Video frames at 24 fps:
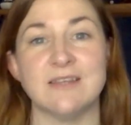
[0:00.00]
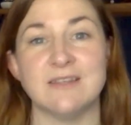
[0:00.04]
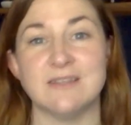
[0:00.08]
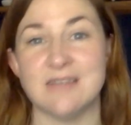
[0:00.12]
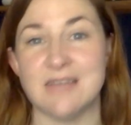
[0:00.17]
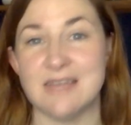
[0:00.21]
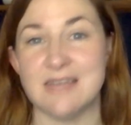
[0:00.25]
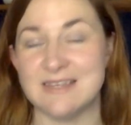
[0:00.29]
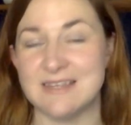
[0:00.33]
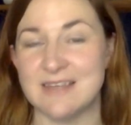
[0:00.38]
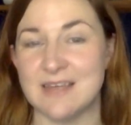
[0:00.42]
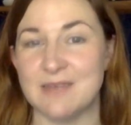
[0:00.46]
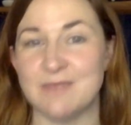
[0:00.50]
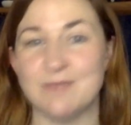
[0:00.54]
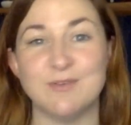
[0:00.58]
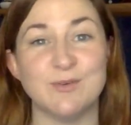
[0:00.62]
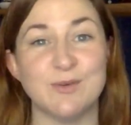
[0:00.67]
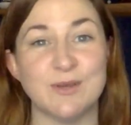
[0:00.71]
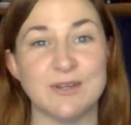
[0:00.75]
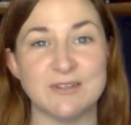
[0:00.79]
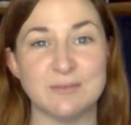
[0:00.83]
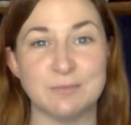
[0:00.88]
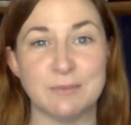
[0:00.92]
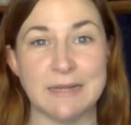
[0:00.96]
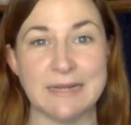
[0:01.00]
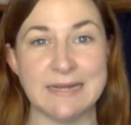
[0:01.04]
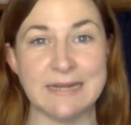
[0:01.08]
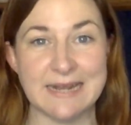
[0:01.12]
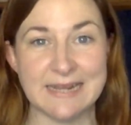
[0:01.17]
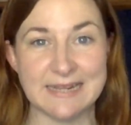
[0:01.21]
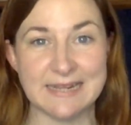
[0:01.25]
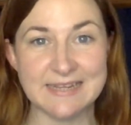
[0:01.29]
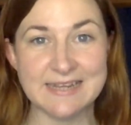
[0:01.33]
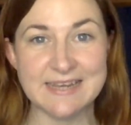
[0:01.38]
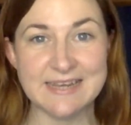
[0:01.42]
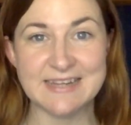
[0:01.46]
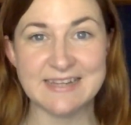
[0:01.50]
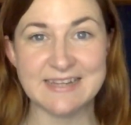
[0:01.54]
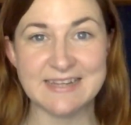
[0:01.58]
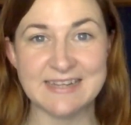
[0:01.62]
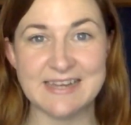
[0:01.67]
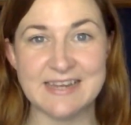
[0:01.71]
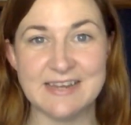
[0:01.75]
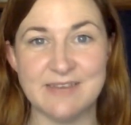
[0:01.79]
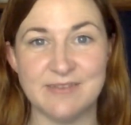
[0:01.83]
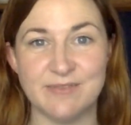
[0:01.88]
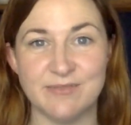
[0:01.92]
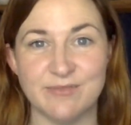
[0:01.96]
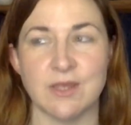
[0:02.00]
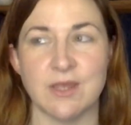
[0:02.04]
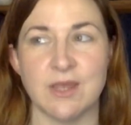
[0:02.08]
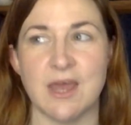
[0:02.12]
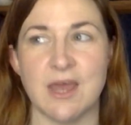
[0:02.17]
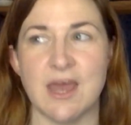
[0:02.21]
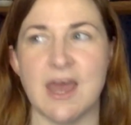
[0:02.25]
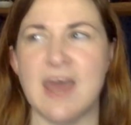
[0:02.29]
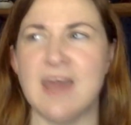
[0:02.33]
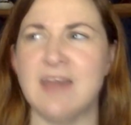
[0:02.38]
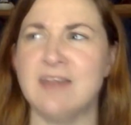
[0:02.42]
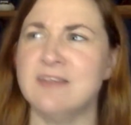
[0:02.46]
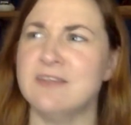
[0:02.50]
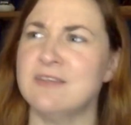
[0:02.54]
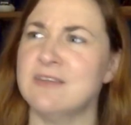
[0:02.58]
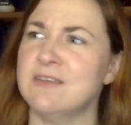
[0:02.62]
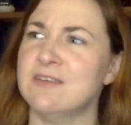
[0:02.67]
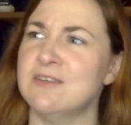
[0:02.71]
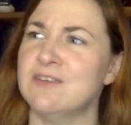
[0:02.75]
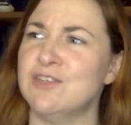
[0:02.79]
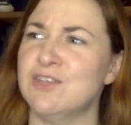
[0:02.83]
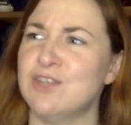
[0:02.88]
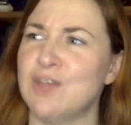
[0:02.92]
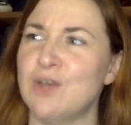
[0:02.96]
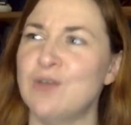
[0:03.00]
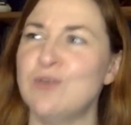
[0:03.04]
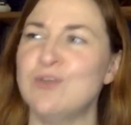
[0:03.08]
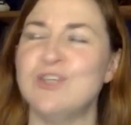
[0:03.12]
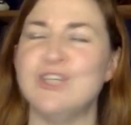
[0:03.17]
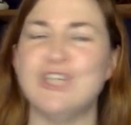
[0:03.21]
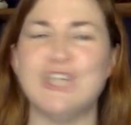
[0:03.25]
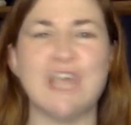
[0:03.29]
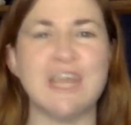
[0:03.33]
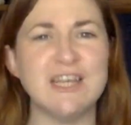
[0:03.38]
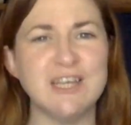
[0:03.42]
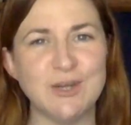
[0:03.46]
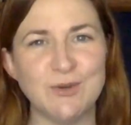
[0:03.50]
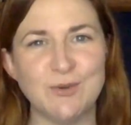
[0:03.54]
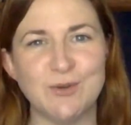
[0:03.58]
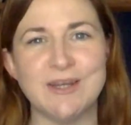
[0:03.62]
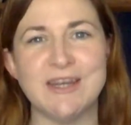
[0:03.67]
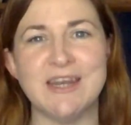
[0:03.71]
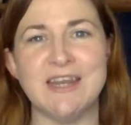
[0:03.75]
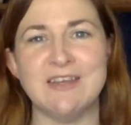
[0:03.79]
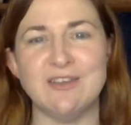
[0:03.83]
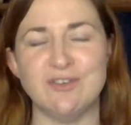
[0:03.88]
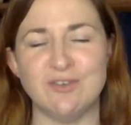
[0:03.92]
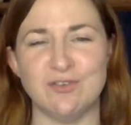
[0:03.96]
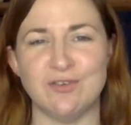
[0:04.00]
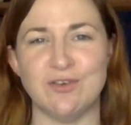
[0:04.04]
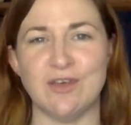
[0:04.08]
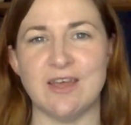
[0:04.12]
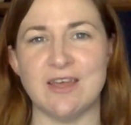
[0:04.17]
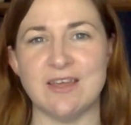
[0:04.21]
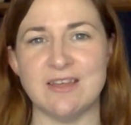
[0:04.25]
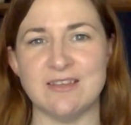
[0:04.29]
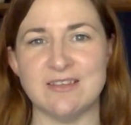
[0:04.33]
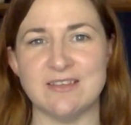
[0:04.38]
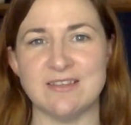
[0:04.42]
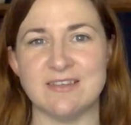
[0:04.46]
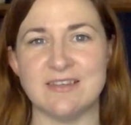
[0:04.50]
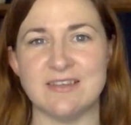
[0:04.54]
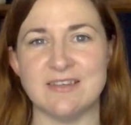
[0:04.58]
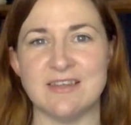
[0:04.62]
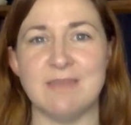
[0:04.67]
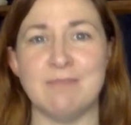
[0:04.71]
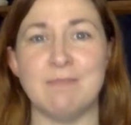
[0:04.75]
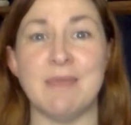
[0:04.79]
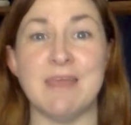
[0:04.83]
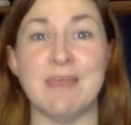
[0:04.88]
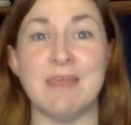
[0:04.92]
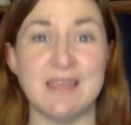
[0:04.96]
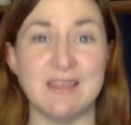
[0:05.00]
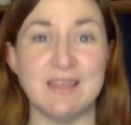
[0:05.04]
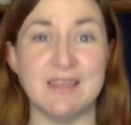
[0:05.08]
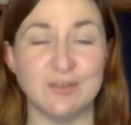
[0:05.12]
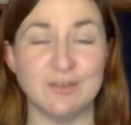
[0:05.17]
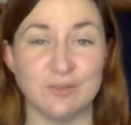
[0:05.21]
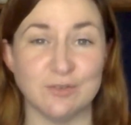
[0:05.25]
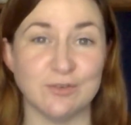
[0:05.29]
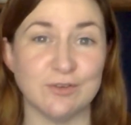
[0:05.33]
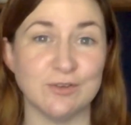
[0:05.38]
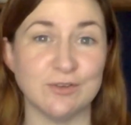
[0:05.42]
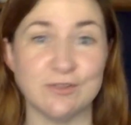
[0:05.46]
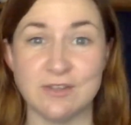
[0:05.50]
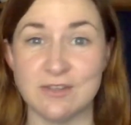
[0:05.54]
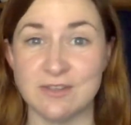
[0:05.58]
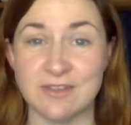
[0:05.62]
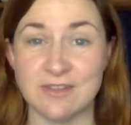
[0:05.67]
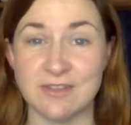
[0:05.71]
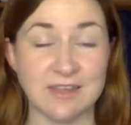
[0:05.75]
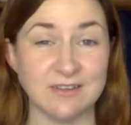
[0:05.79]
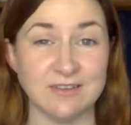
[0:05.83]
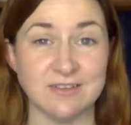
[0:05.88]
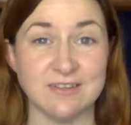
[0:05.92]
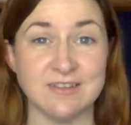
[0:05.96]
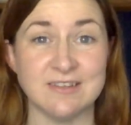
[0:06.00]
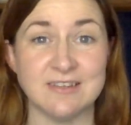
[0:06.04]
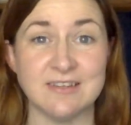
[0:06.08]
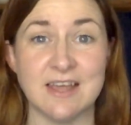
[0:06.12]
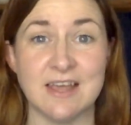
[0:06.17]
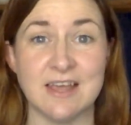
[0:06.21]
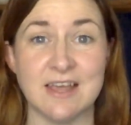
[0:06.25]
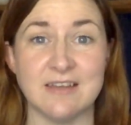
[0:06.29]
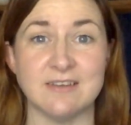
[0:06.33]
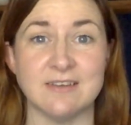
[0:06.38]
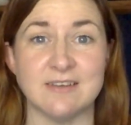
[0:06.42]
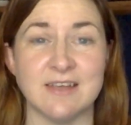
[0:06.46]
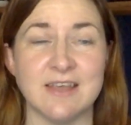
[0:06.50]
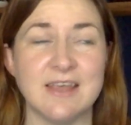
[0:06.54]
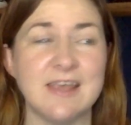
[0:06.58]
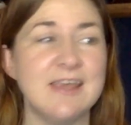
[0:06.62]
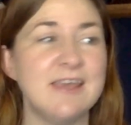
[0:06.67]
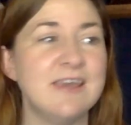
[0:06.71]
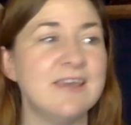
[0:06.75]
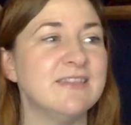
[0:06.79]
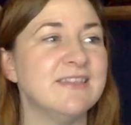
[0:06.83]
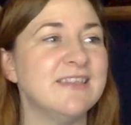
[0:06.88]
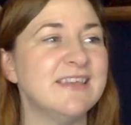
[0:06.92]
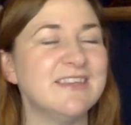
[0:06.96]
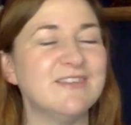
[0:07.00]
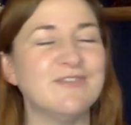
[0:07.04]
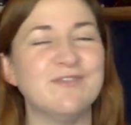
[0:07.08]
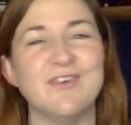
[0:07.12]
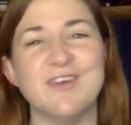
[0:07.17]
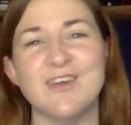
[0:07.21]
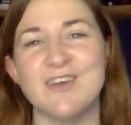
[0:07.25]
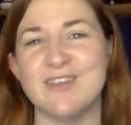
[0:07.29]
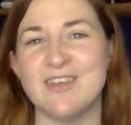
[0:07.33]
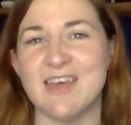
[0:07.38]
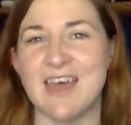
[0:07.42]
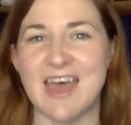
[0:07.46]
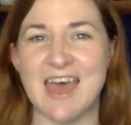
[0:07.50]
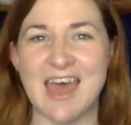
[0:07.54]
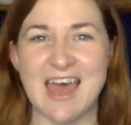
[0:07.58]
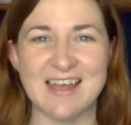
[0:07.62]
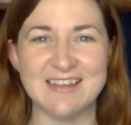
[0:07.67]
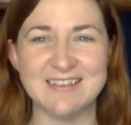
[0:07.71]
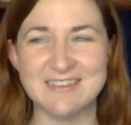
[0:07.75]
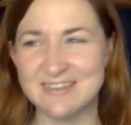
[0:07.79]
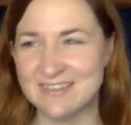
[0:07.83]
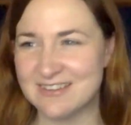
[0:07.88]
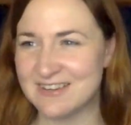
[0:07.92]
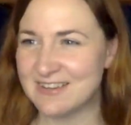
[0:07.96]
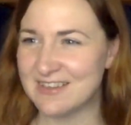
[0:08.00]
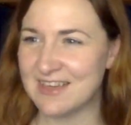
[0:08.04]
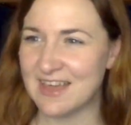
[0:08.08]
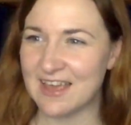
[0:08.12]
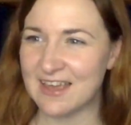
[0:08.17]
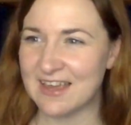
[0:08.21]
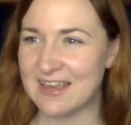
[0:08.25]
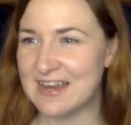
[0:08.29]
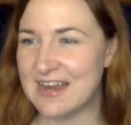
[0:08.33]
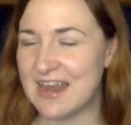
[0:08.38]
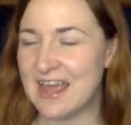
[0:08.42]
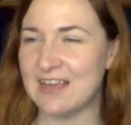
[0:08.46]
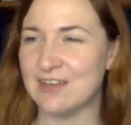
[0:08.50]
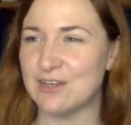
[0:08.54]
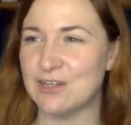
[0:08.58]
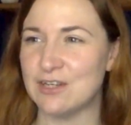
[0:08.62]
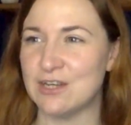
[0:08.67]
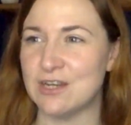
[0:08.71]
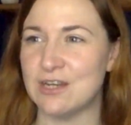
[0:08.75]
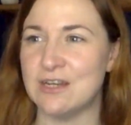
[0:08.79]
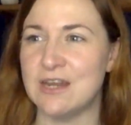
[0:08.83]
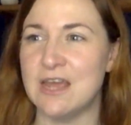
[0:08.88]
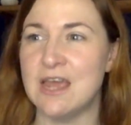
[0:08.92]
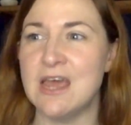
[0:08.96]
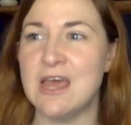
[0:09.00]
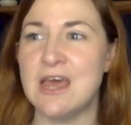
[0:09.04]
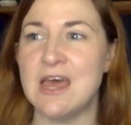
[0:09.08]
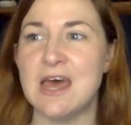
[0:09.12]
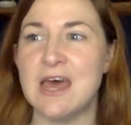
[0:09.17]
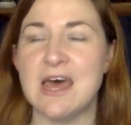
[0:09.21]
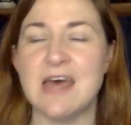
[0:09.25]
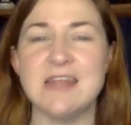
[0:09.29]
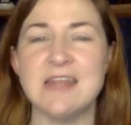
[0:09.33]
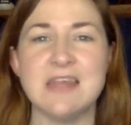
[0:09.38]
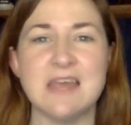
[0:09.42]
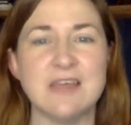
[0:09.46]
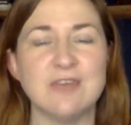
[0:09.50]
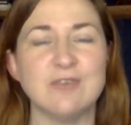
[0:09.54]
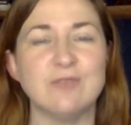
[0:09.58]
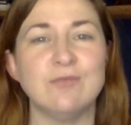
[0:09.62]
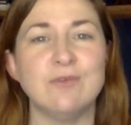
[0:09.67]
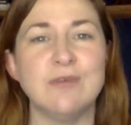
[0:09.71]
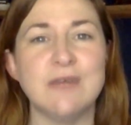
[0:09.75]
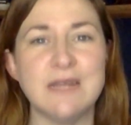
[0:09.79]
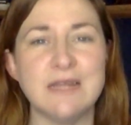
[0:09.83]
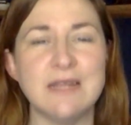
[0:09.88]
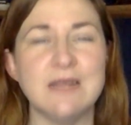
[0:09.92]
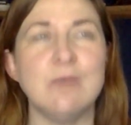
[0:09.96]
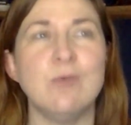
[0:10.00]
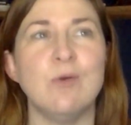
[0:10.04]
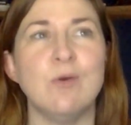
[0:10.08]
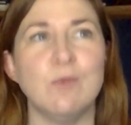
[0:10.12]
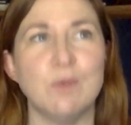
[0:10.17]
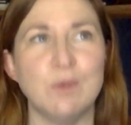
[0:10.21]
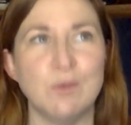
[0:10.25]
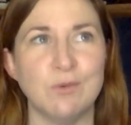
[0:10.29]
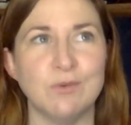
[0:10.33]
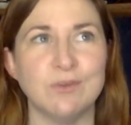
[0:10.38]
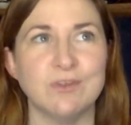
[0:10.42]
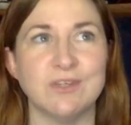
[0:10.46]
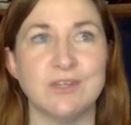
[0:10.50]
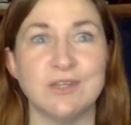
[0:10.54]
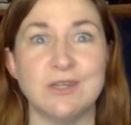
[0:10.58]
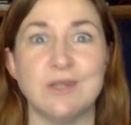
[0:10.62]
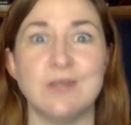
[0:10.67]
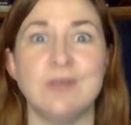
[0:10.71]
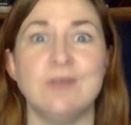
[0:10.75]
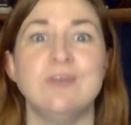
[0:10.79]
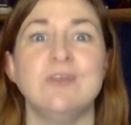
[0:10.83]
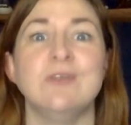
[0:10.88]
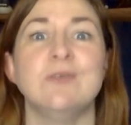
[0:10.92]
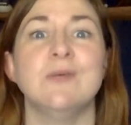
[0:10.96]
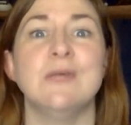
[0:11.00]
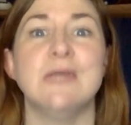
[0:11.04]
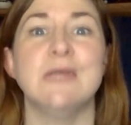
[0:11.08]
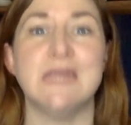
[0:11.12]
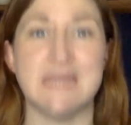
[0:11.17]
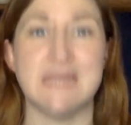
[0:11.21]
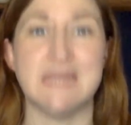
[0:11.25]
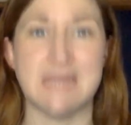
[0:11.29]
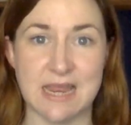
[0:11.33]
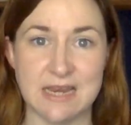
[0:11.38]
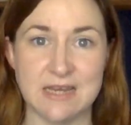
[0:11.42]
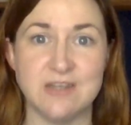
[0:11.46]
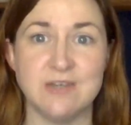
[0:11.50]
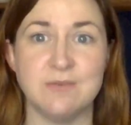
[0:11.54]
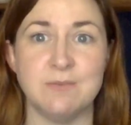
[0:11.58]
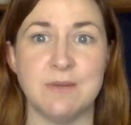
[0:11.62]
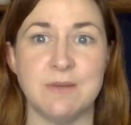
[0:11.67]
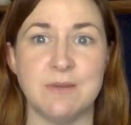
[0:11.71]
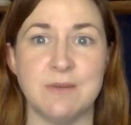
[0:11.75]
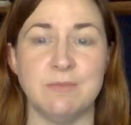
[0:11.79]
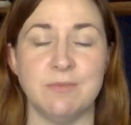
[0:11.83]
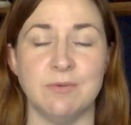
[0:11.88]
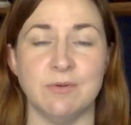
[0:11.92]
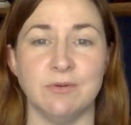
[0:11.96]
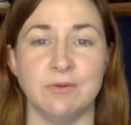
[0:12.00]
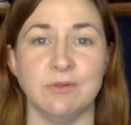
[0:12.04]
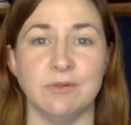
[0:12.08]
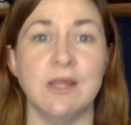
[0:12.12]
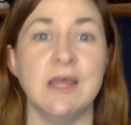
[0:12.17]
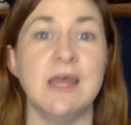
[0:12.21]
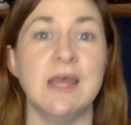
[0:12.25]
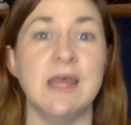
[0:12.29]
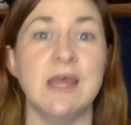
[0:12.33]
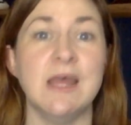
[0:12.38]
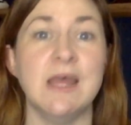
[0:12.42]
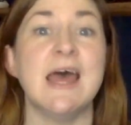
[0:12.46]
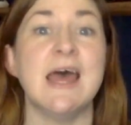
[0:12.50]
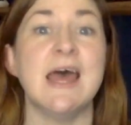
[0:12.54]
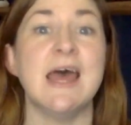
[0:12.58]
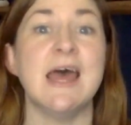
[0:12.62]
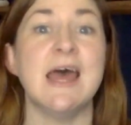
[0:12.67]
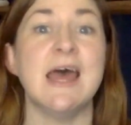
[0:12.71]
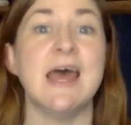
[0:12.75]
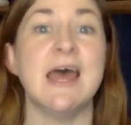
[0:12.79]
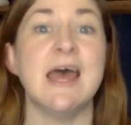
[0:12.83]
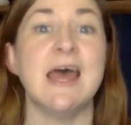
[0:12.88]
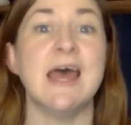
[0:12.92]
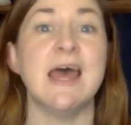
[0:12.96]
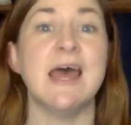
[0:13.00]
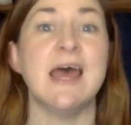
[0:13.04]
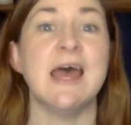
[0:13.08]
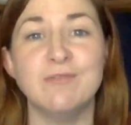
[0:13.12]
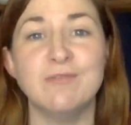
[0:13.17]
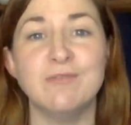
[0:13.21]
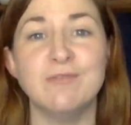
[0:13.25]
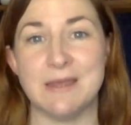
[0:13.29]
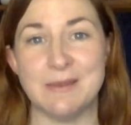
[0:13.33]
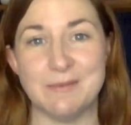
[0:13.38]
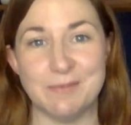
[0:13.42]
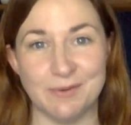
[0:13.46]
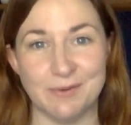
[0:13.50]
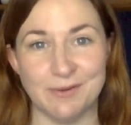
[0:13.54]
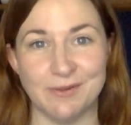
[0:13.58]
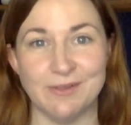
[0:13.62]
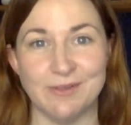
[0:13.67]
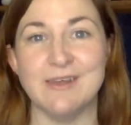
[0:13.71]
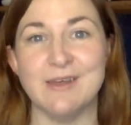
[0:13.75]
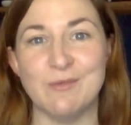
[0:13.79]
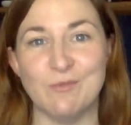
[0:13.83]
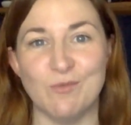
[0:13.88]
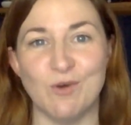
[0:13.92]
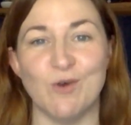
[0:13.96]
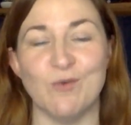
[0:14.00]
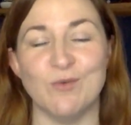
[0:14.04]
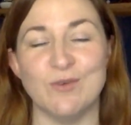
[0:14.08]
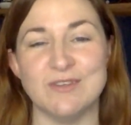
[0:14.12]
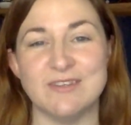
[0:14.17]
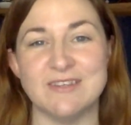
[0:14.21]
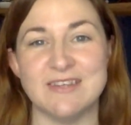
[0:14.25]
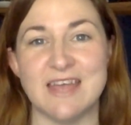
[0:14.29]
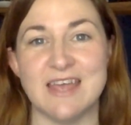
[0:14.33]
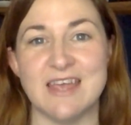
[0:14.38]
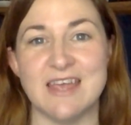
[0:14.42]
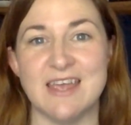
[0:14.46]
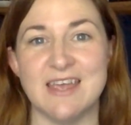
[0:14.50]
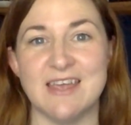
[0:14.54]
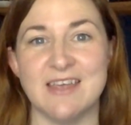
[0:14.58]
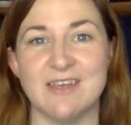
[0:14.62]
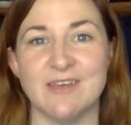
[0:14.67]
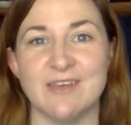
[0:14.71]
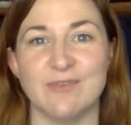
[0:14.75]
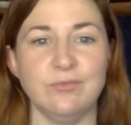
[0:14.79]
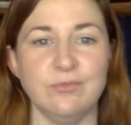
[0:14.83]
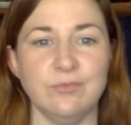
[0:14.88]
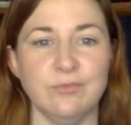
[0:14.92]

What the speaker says: Take time to explain it clearly and show genuine interest in making sure that they understand. This further adds to that connection, and that's really what we want to do to engage people and involve people in what we're saying.